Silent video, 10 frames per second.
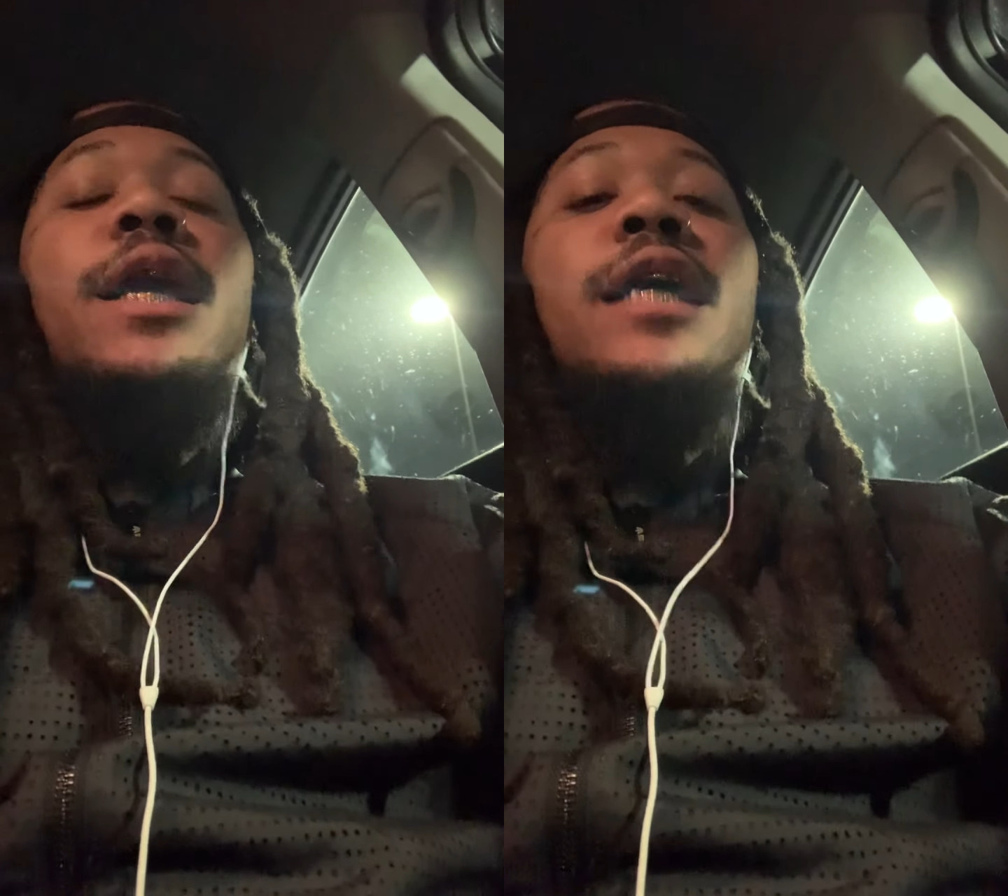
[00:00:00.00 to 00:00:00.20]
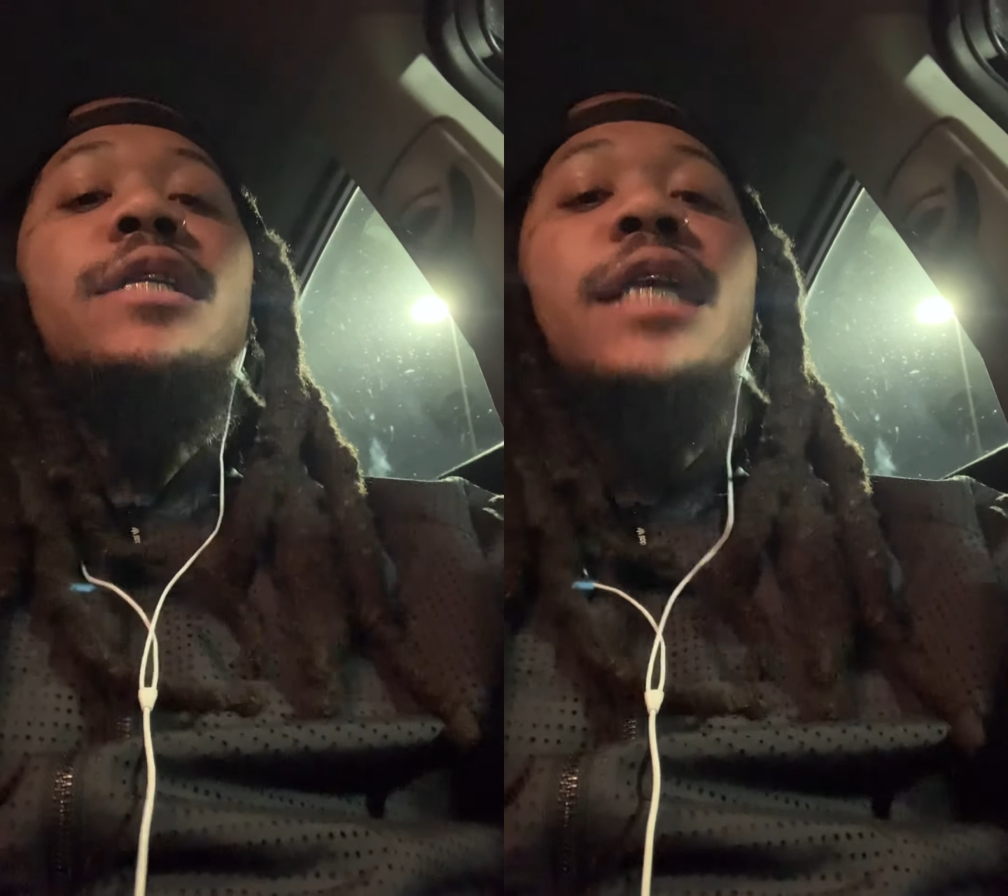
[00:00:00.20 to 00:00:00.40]

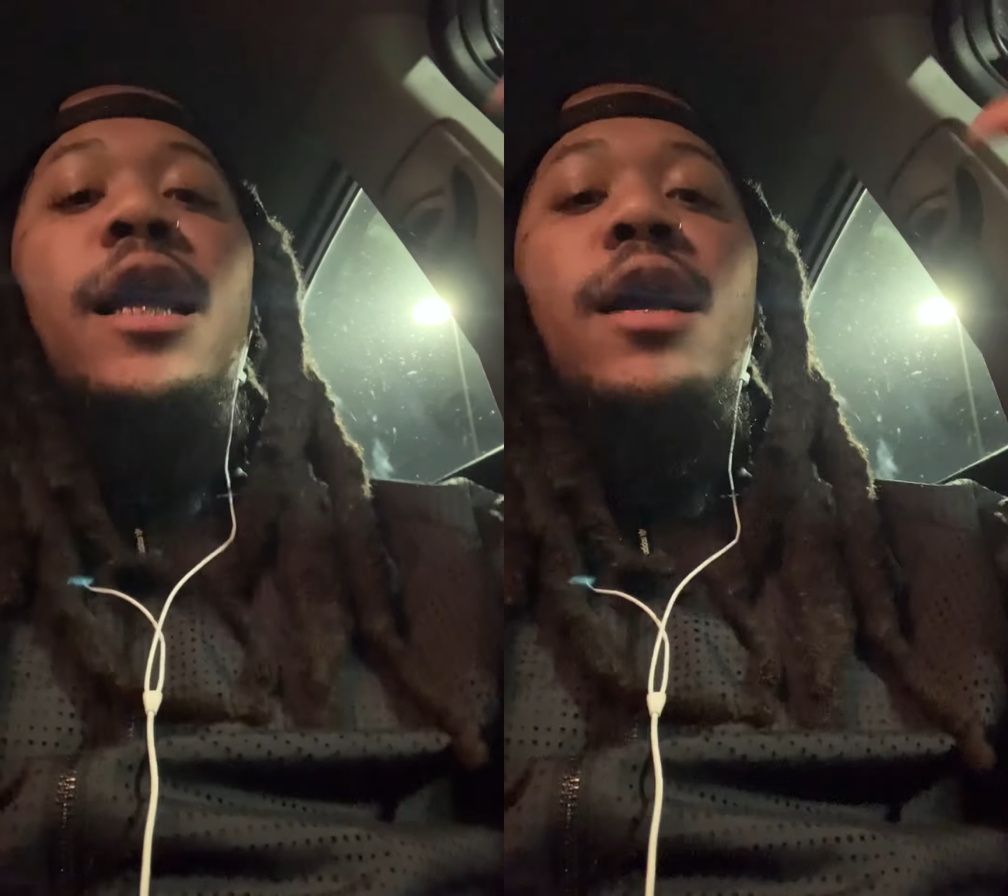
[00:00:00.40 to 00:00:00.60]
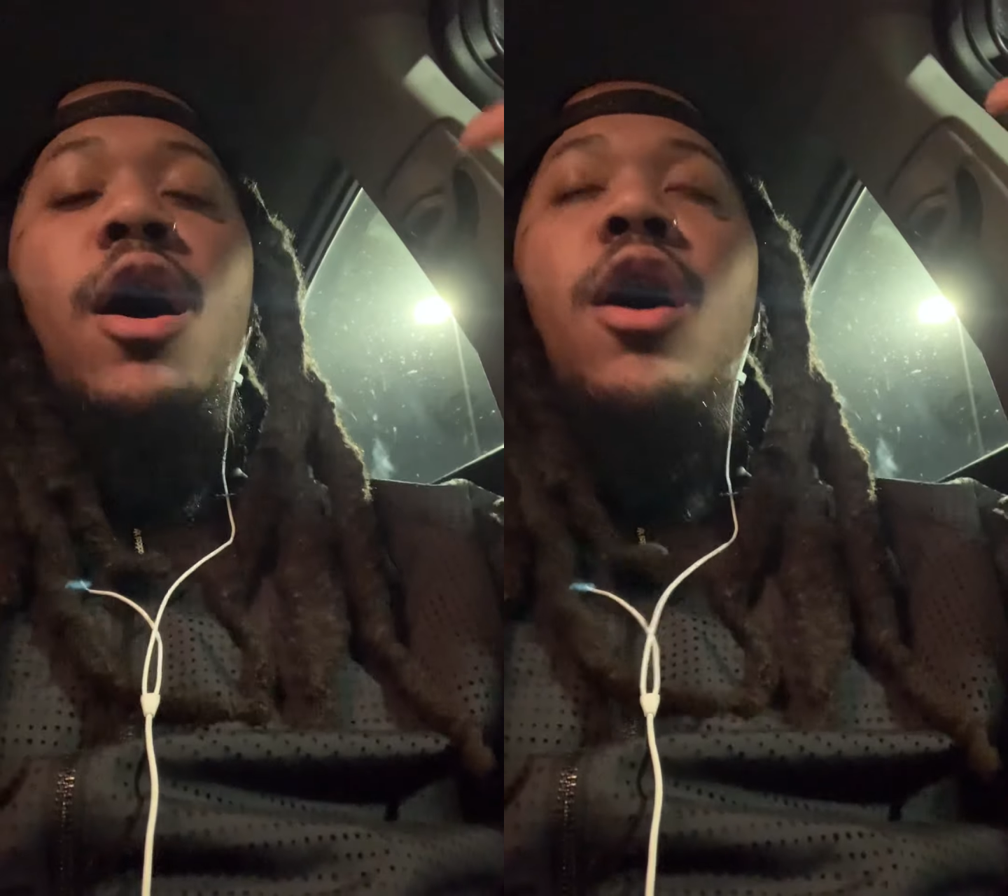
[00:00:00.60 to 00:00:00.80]
Like I
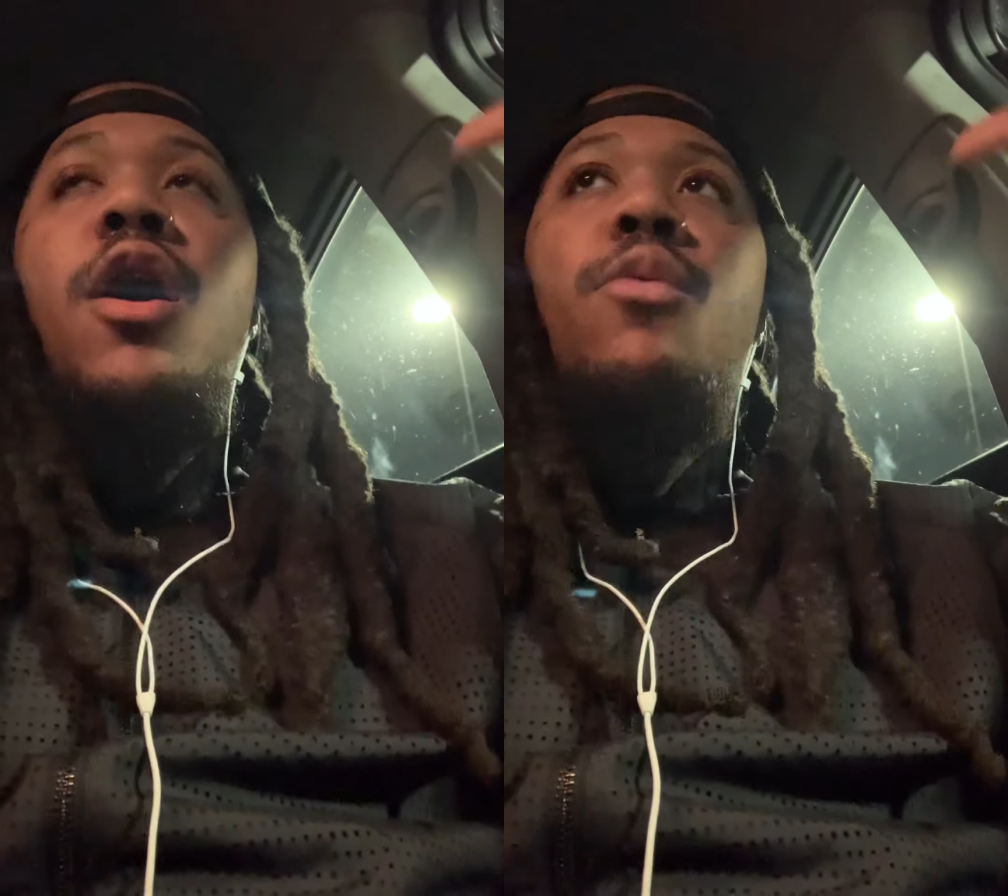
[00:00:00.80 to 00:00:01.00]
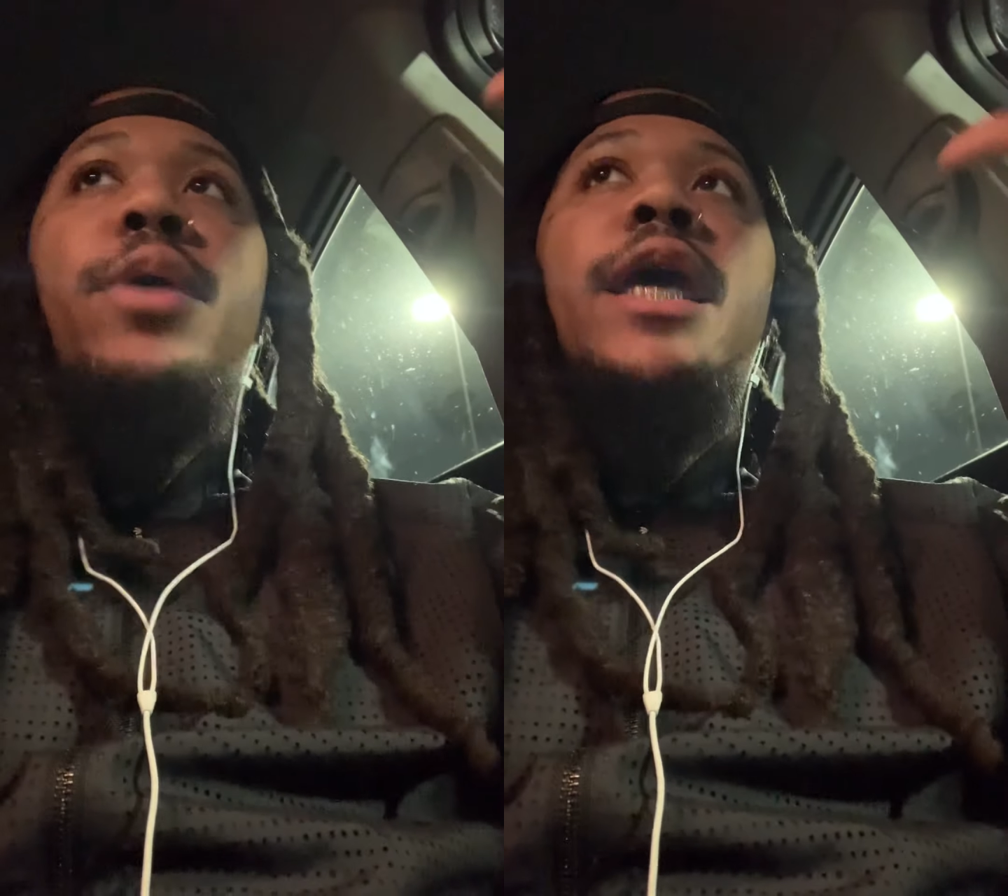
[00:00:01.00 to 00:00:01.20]
say,
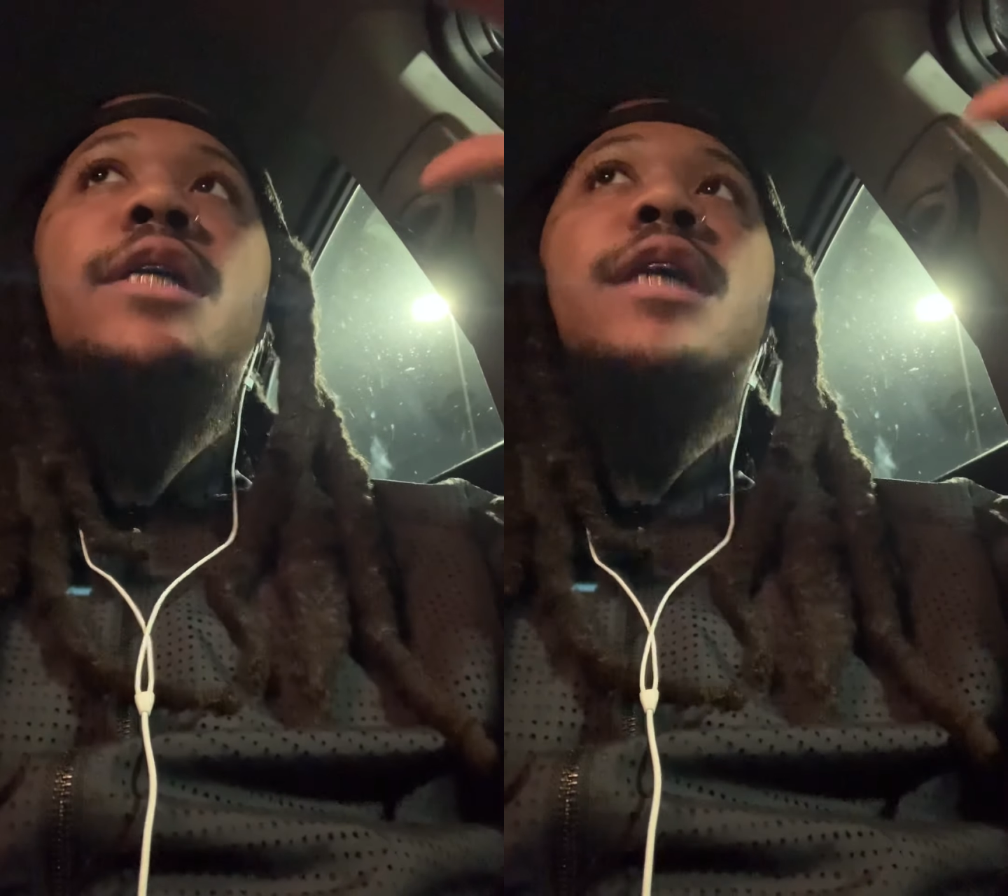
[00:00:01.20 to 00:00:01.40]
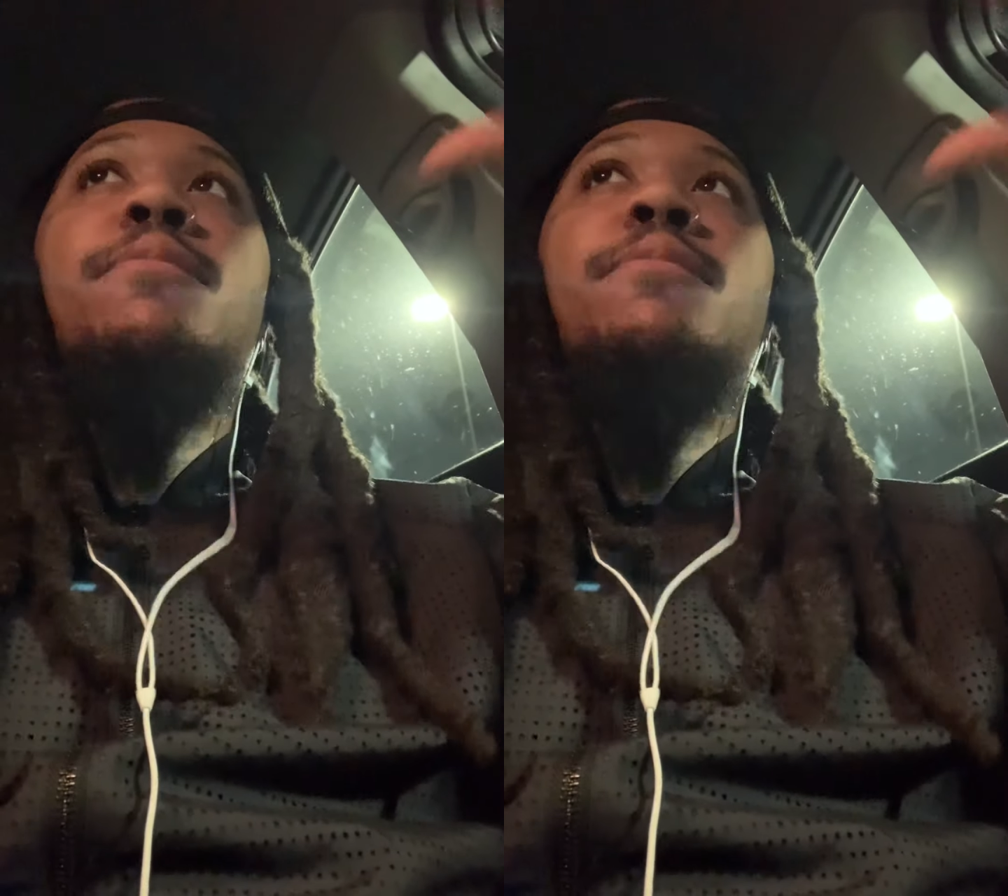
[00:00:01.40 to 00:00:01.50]
always,